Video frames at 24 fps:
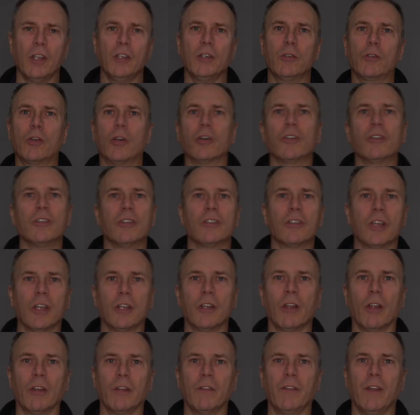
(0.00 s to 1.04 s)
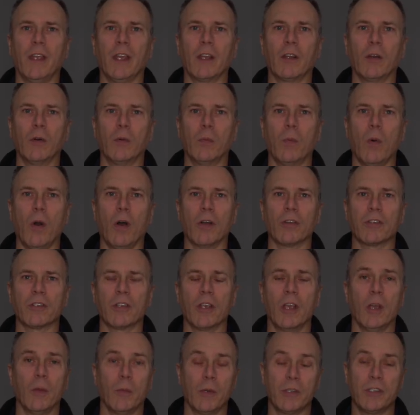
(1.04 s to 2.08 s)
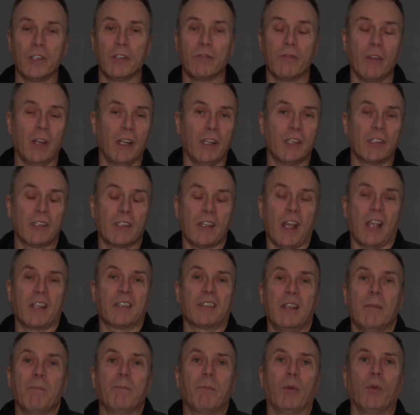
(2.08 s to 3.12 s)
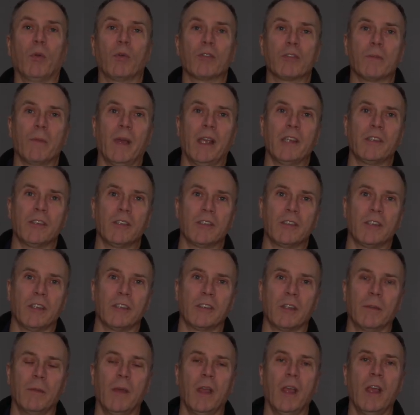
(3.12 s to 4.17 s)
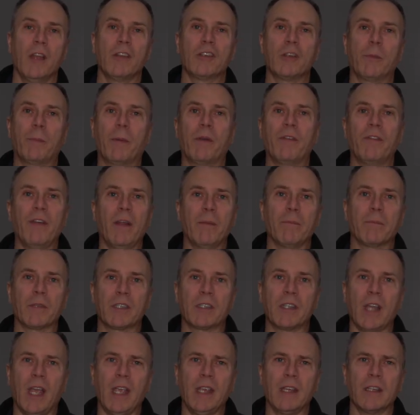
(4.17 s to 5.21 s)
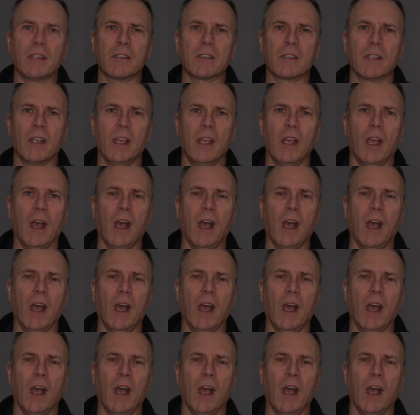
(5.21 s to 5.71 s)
you couldn't turn on the vehicle wash, which is really a simple automation system to prevent mistakes.